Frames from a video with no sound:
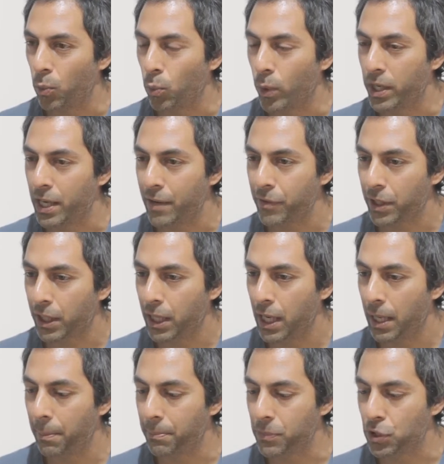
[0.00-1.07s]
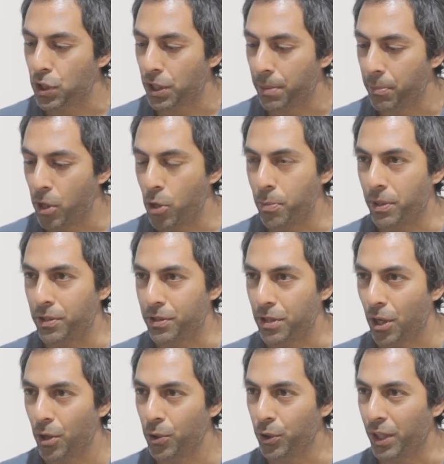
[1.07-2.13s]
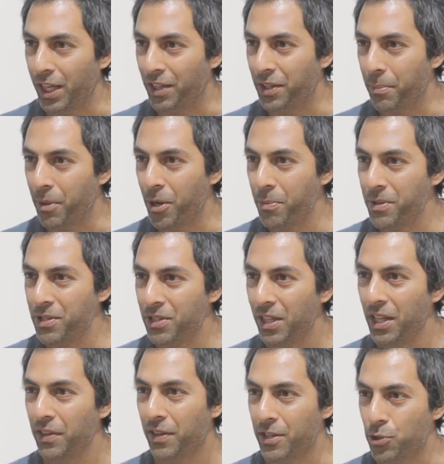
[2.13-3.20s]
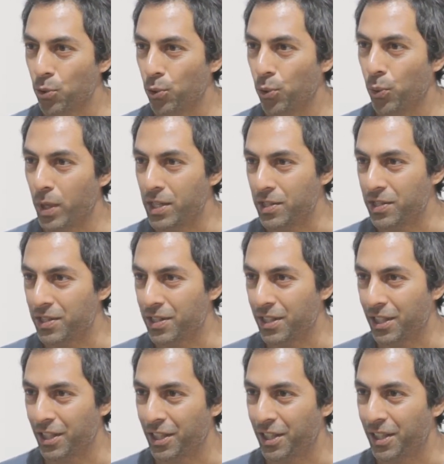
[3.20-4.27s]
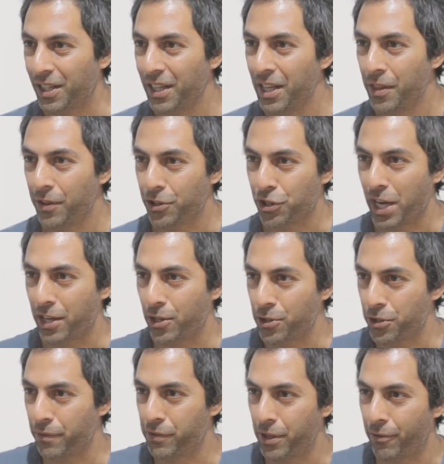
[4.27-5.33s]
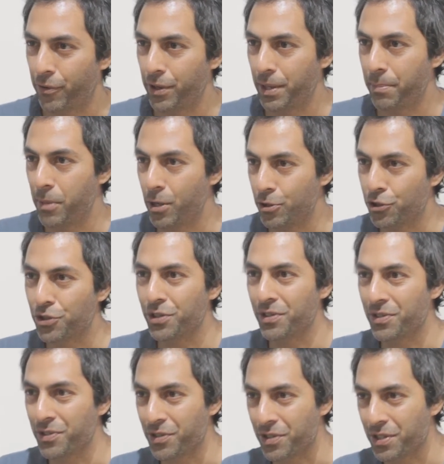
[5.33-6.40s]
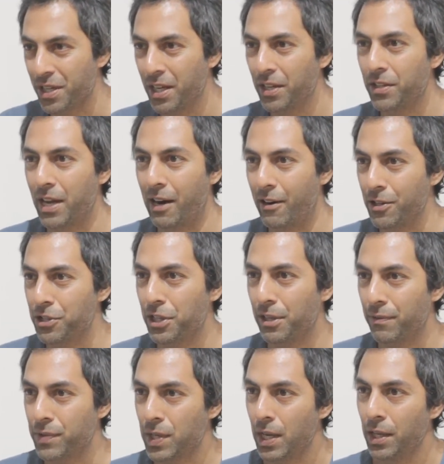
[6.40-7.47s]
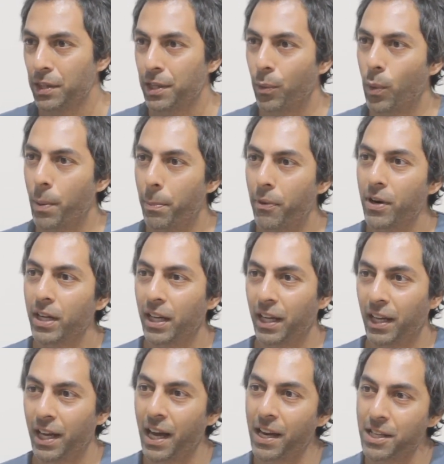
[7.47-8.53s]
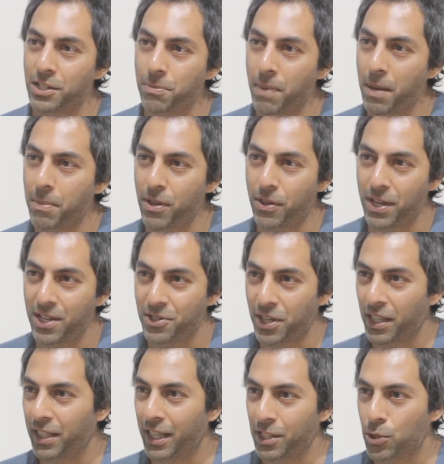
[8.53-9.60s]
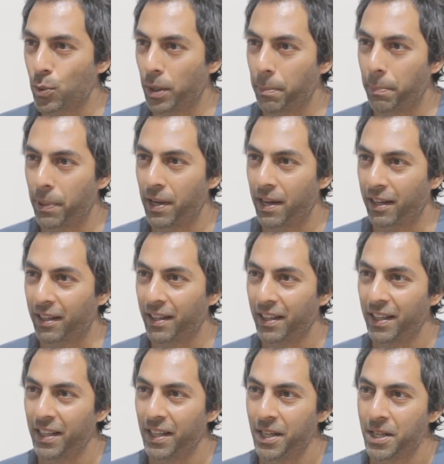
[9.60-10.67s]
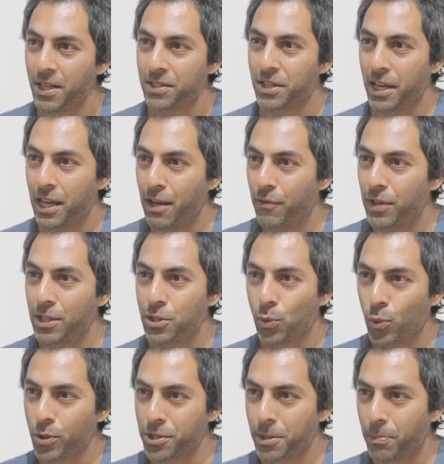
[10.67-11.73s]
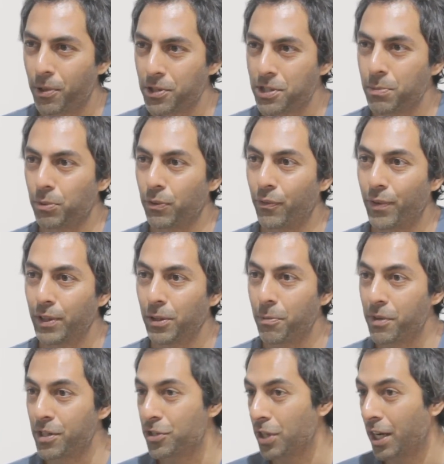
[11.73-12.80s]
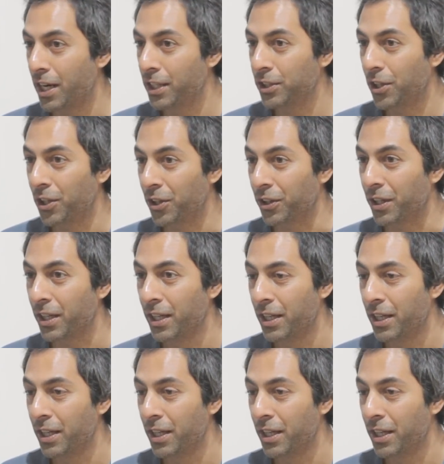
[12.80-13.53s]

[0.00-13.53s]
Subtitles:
we never come to the moment wholly in the moment. There's always the shadows of different emotions, narratives that we're bringing. And it's maybe these I like to unpick. Say, even in Towards the Possible Film, the dialogue